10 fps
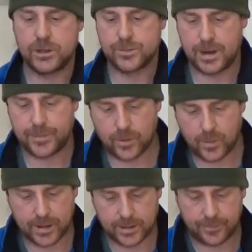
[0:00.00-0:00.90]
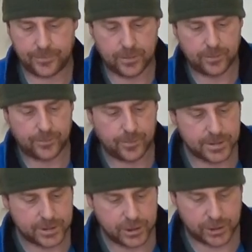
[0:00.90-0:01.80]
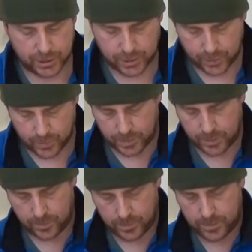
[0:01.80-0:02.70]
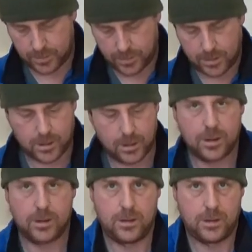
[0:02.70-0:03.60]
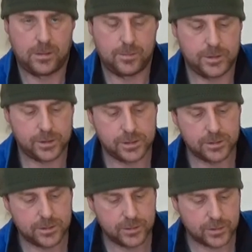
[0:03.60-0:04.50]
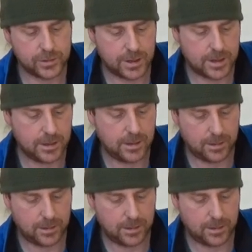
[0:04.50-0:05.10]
which might be quite difficult for me to show you, I'll just try.